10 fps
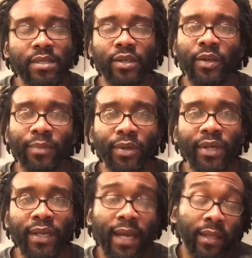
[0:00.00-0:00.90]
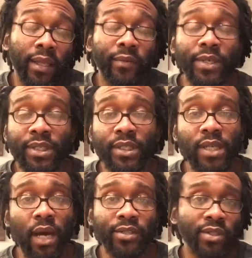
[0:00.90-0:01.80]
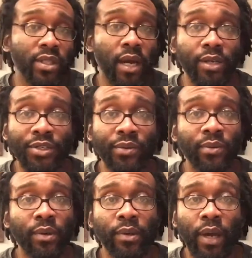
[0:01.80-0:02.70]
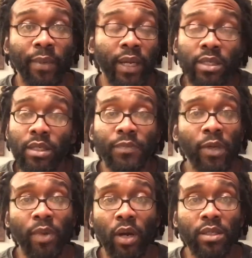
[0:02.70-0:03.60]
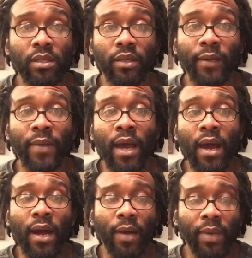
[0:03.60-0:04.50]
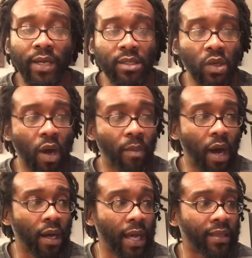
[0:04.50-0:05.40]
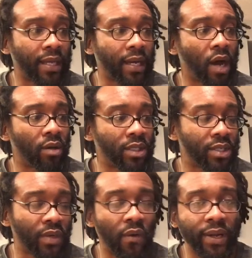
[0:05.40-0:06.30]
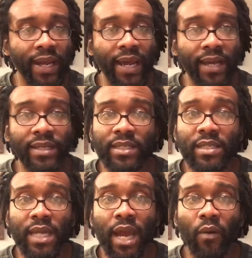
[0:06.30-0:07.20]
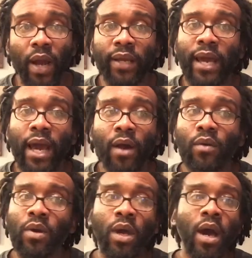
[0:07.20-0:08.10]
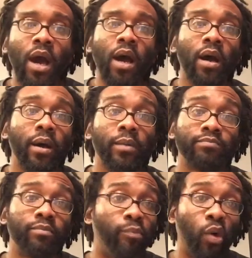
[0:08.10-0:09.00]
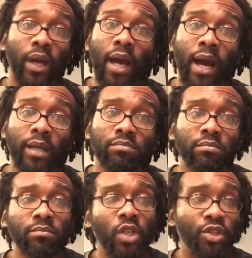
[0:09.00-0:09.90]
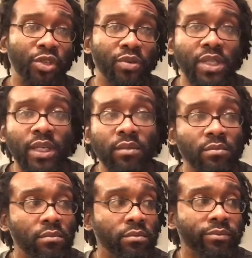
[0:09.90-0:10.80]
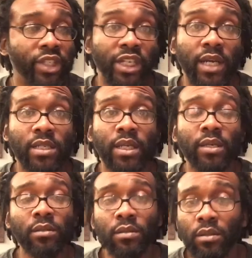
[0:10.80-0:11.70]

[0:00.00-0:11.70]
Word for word: as a community, I think we should just ostracize you. I mean, that's just me personally. I mean, so I, I think I'll just go on ahead and just say it right now. Uh, boycott Juicy, Jussie,